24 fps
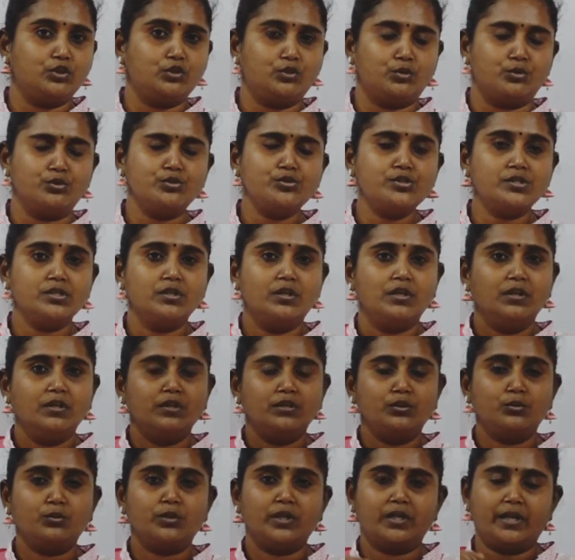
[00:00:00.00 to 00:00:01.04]
course,
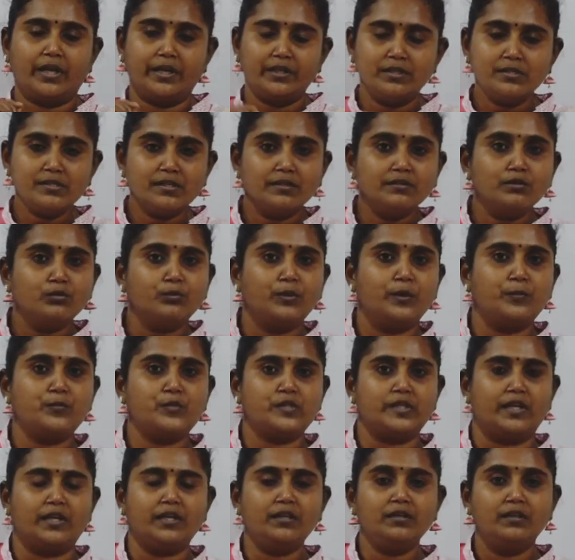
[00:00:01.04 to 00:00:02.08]
you can get inside the
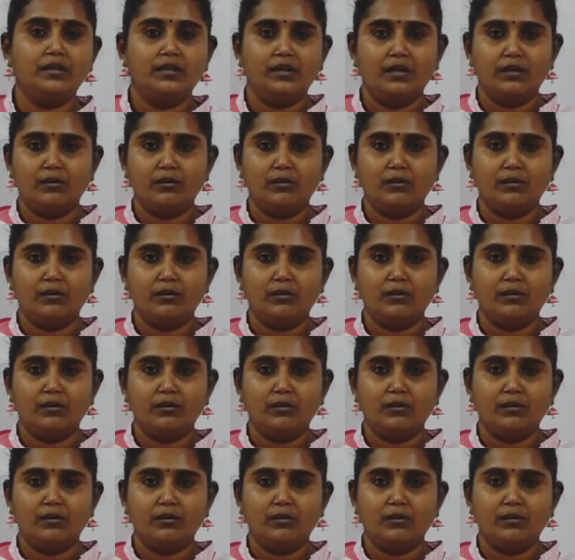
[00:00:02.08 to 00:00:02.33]
website.